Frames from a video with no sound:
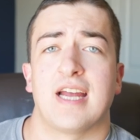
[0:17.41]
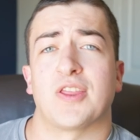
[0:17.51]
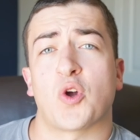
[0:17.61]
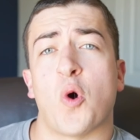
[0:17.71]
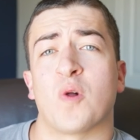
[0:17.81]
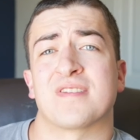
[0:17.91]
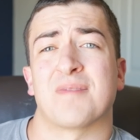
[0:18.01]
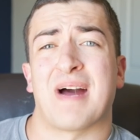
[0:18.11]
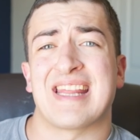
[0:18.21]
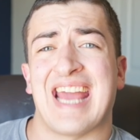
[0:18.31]
And the goal is that
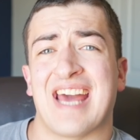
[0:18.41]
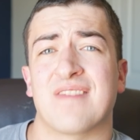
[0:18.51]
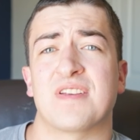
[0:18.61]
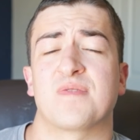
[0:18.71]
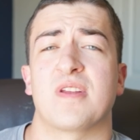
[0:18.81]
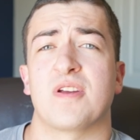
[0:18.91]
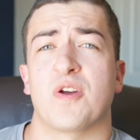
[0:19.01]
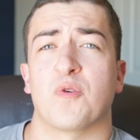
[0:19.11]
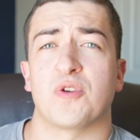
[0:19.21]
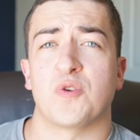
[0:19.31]
by the end of this
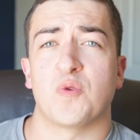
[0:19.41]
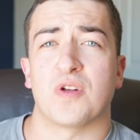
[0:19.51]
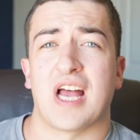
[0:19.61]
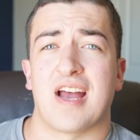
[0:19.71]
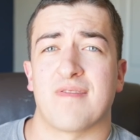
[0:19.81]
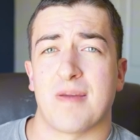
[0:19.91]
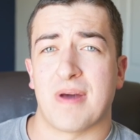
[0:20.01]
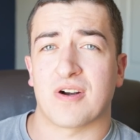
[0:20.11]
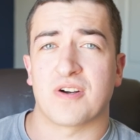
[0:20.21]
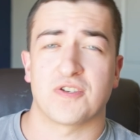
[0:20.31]
video, you will have a
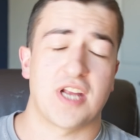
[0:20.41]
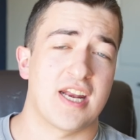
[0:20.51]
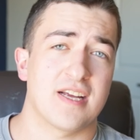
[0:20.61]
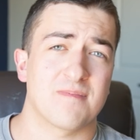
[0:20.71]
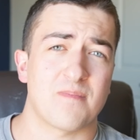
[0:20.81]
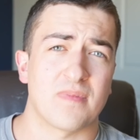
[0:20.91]
better understanding